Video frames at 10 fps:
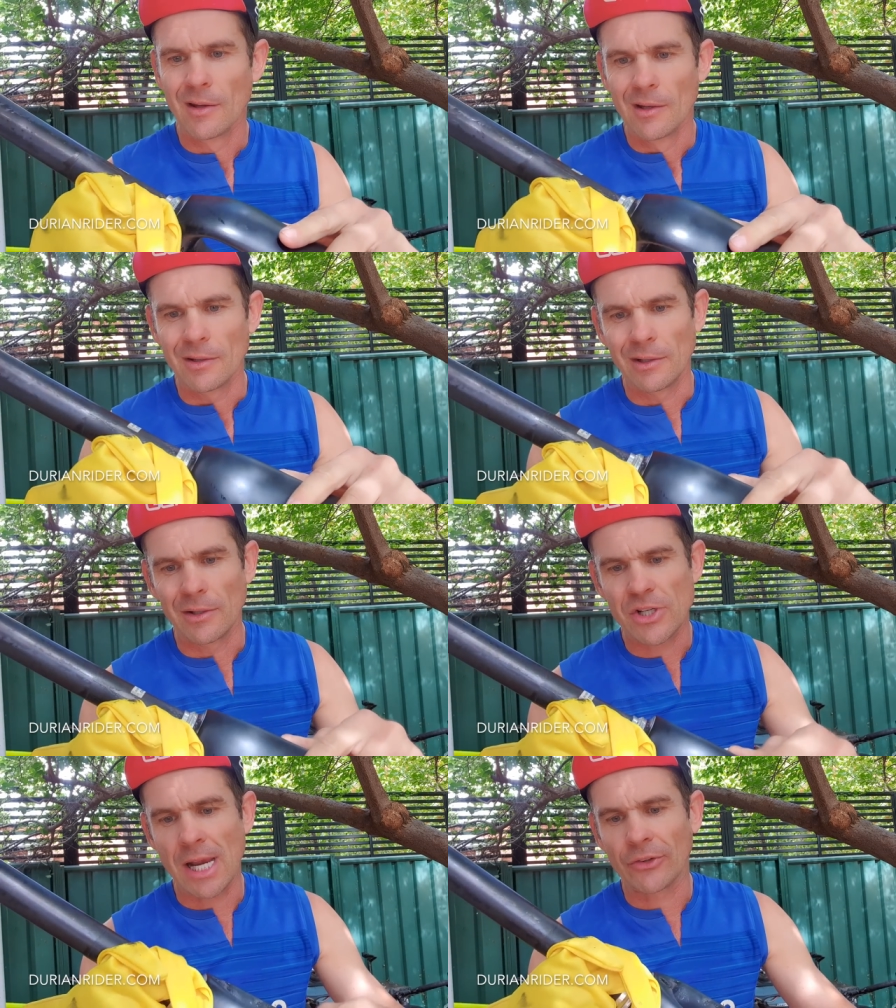you know,
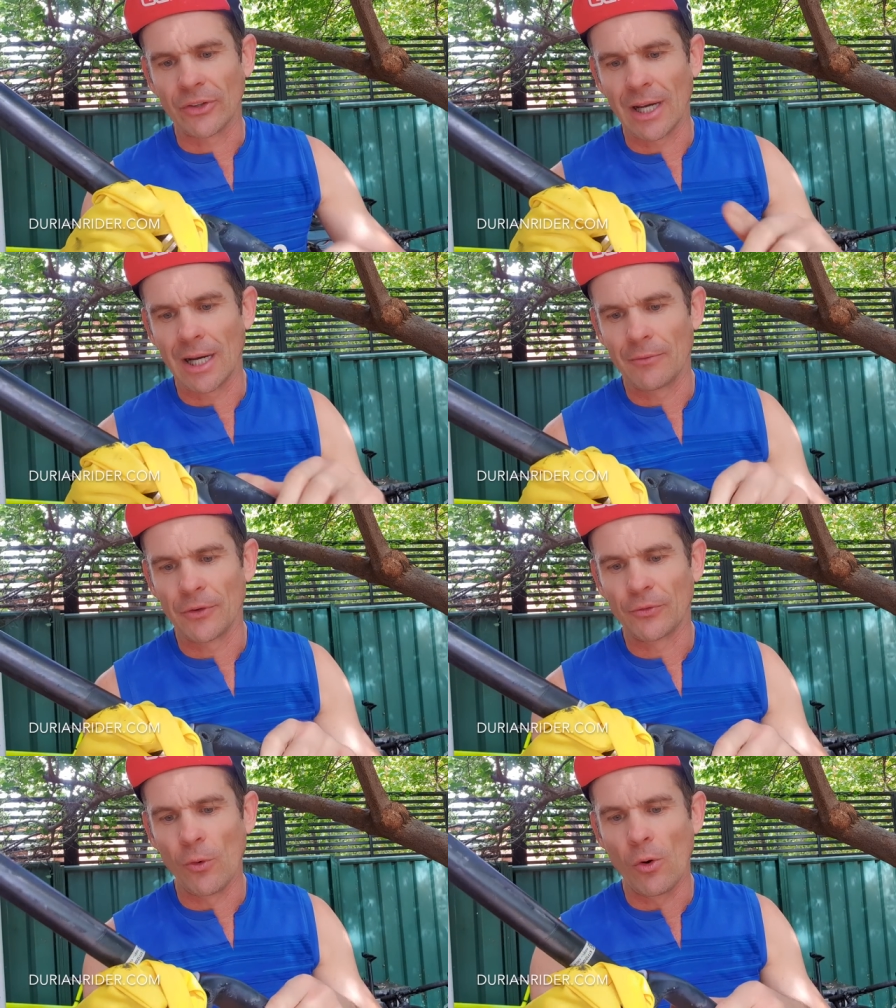chances are of
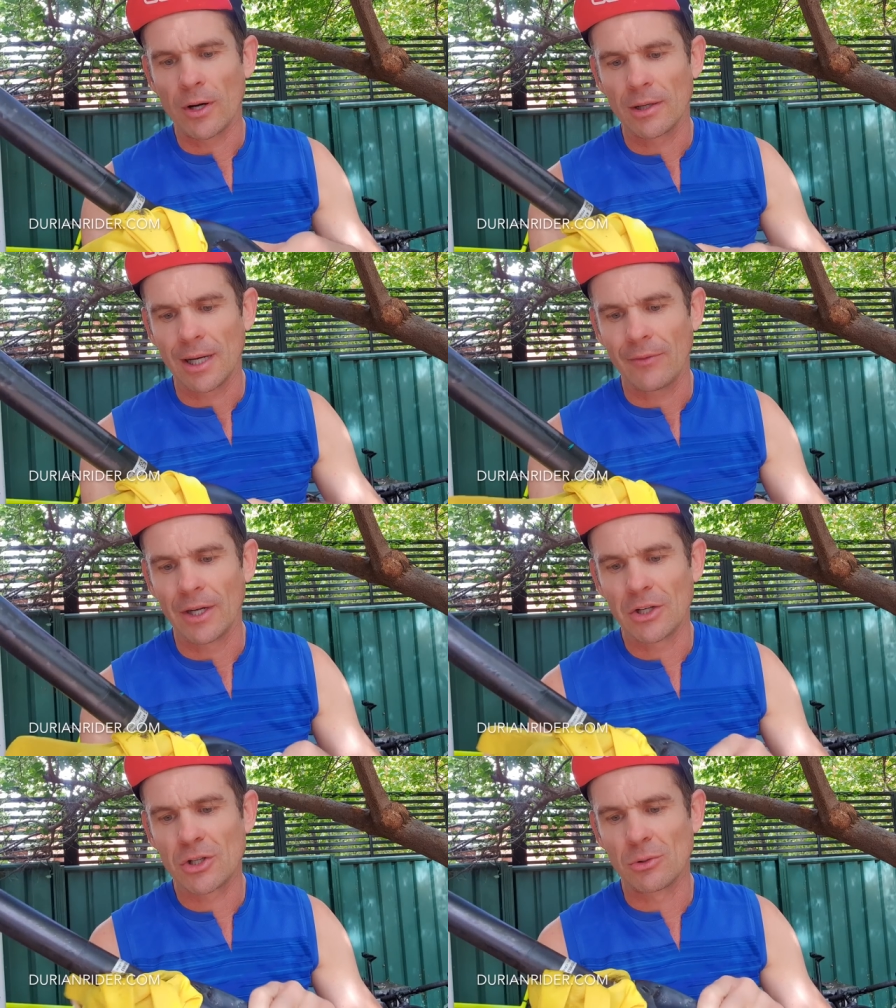this fork having an
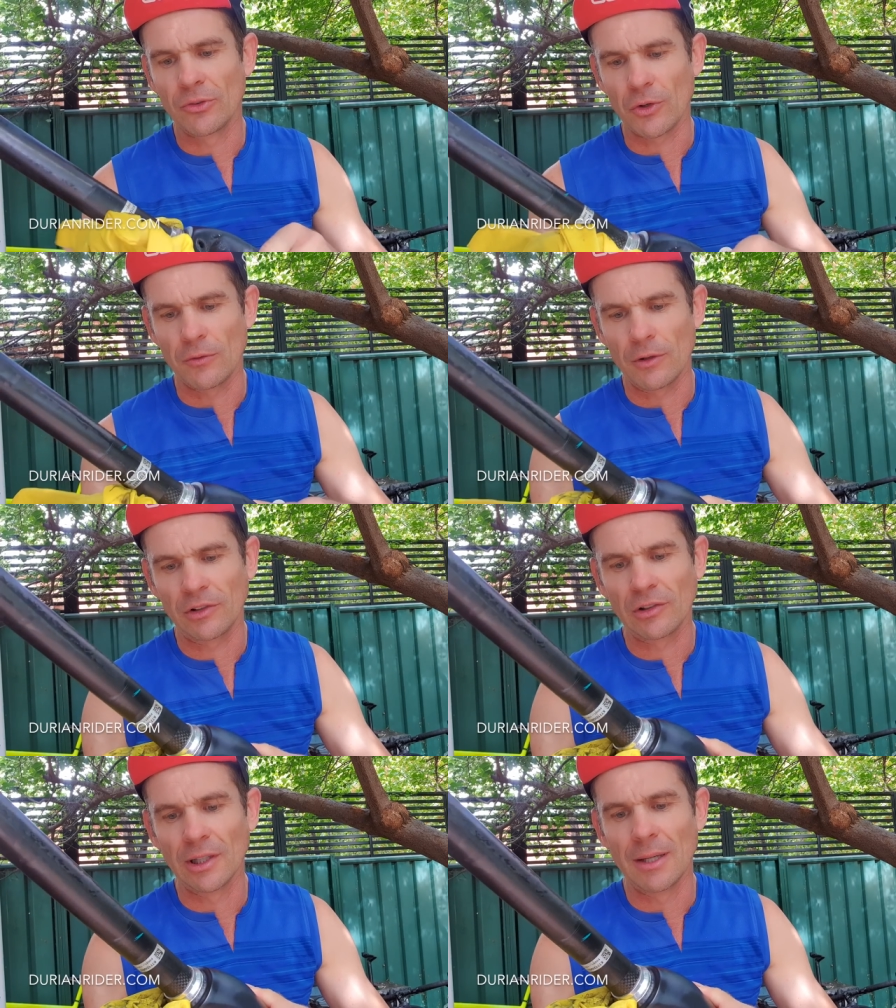issue is very very
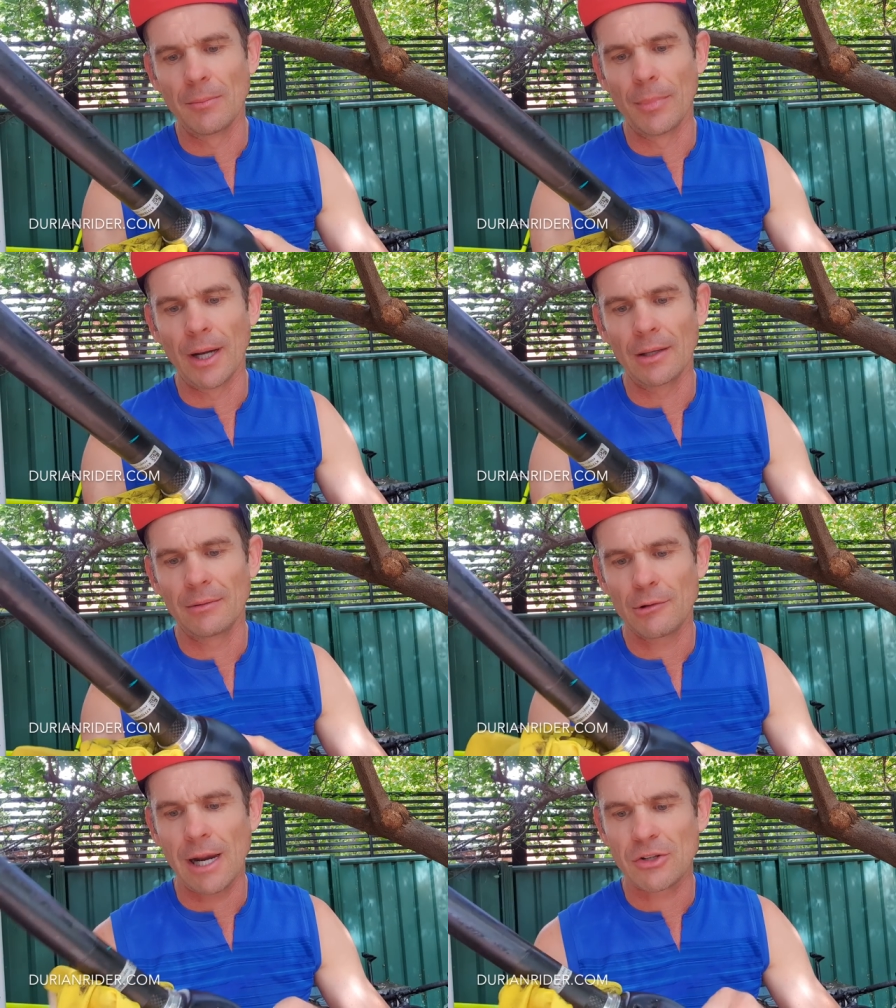slim, but
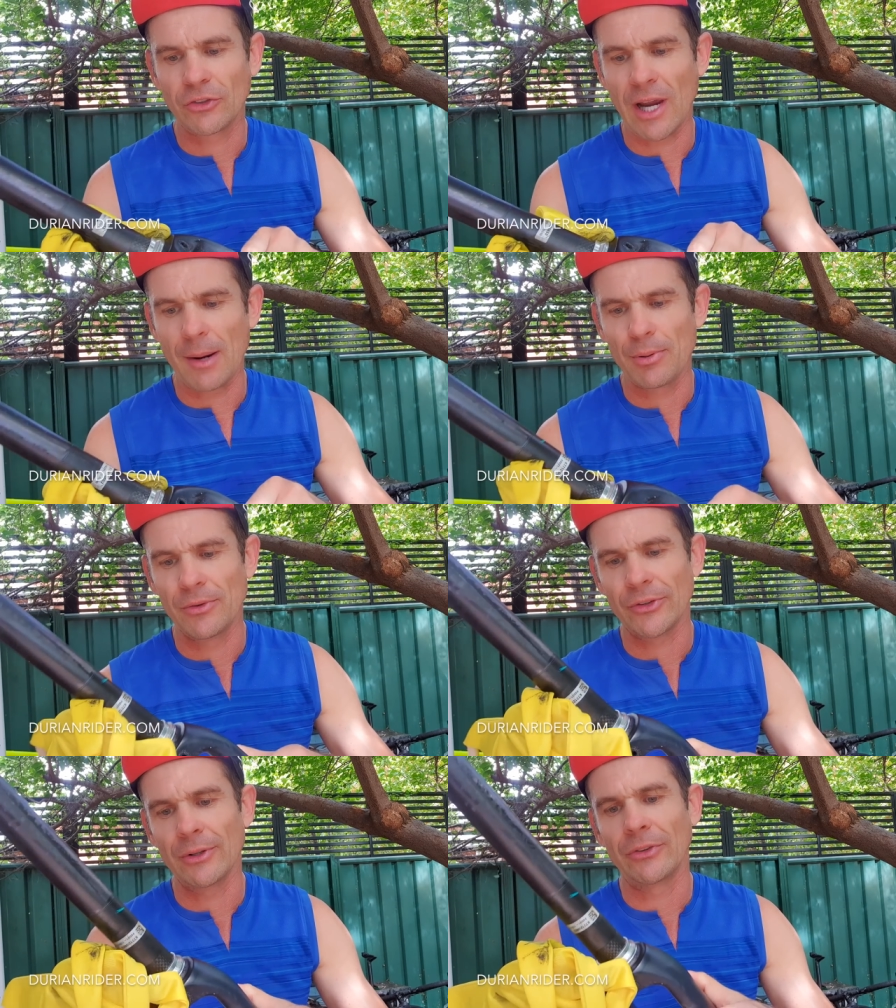crashes happen.
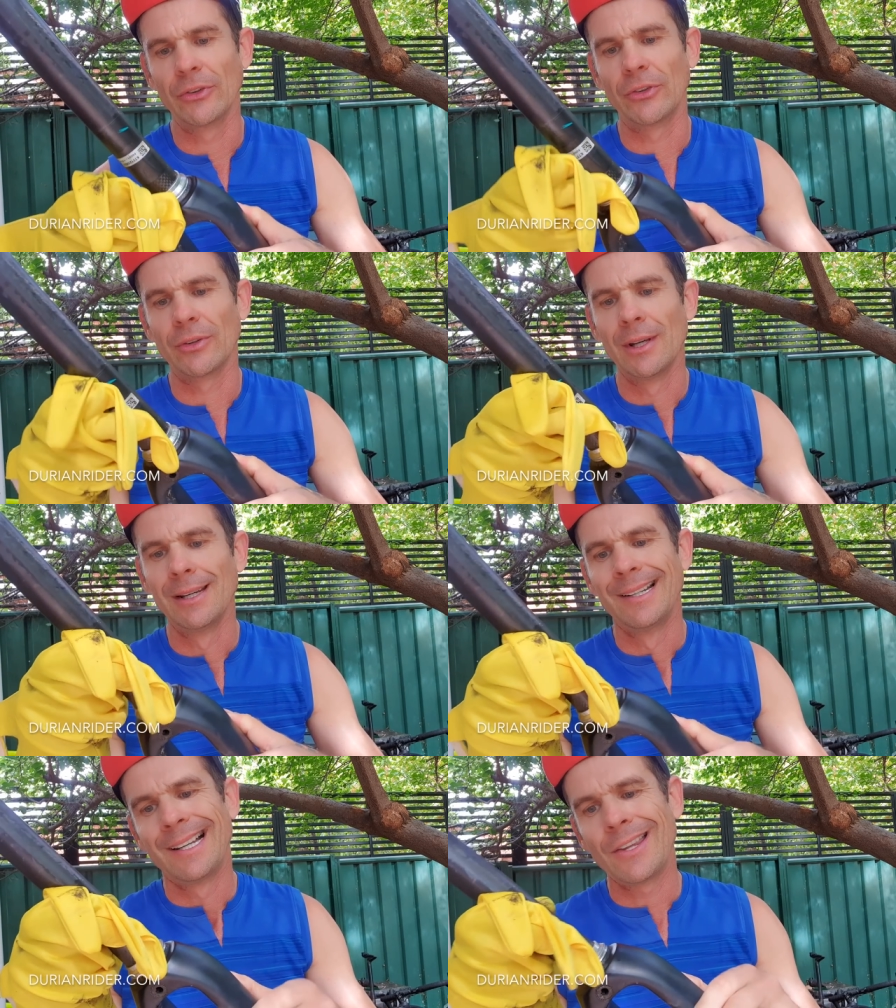So this is
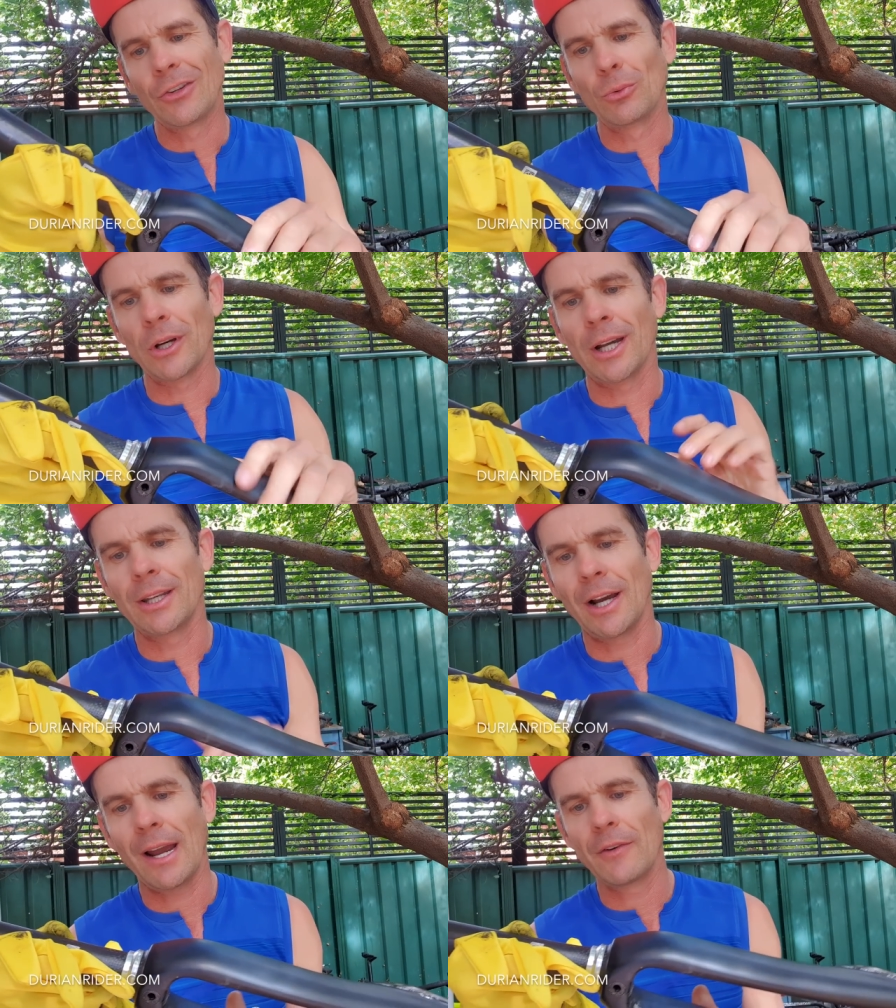this is where I,
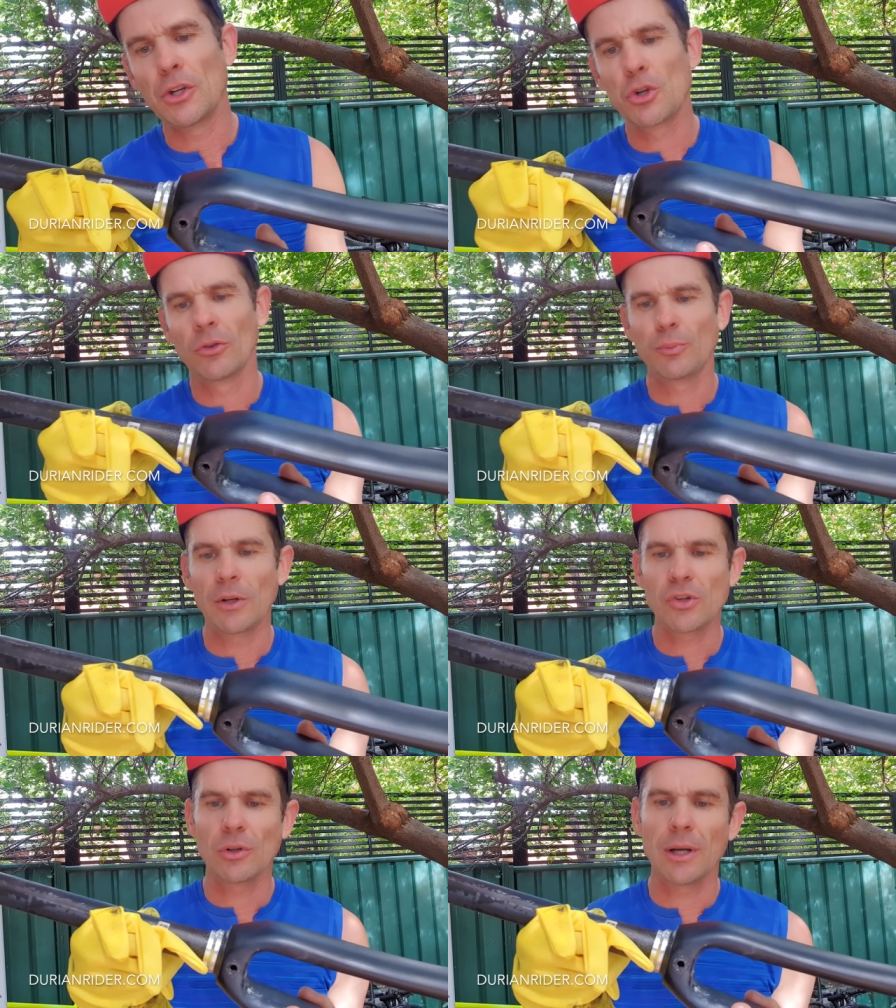I have an issue with
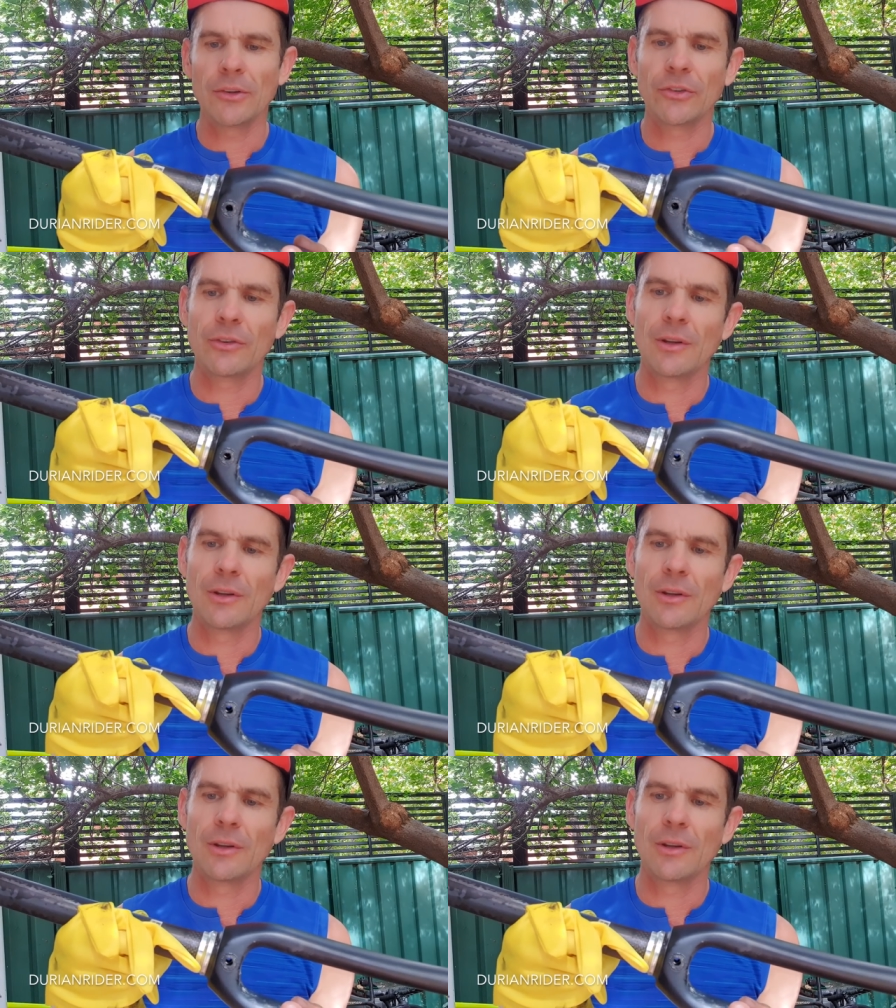Specialized.